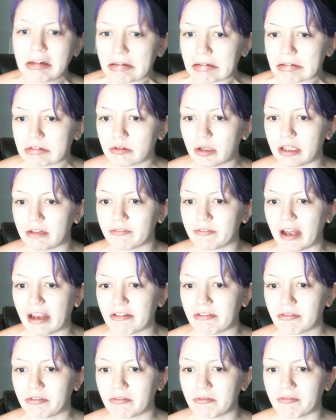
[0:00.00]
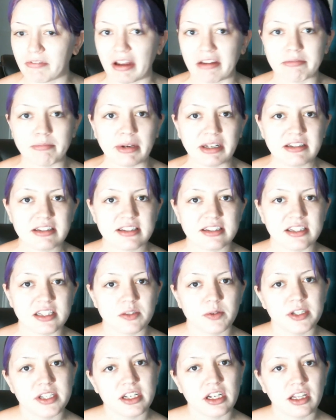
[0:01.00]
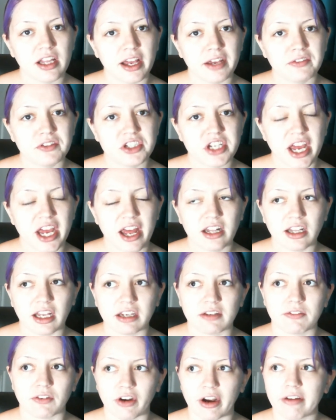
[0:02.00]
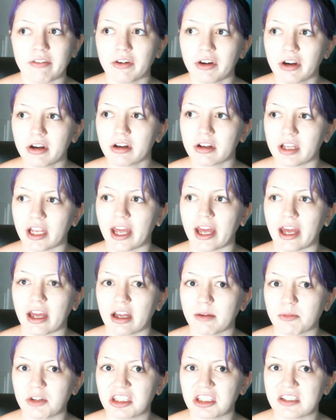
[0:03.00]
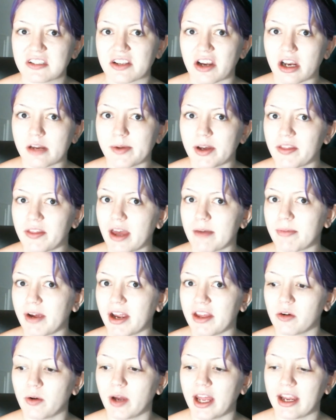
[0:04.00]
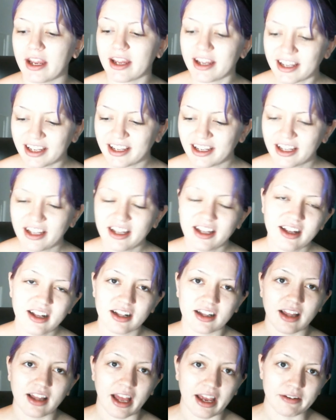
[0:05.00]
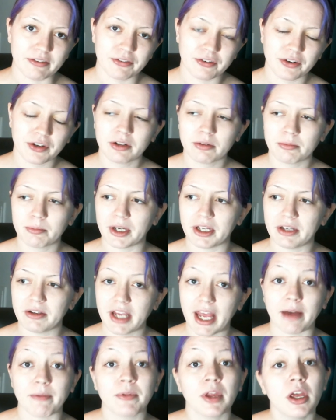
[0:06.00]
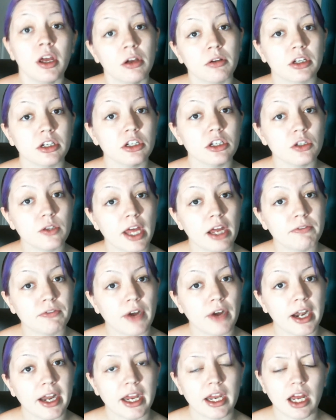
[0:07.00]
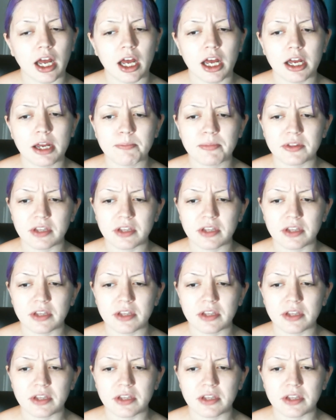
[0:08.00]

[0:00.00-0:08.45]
what, five months since we did a live chat? Like forever? Yeah, I'm really sorry about that, by the way. Life. But yeah, I'm gonna do that on Friday. I'm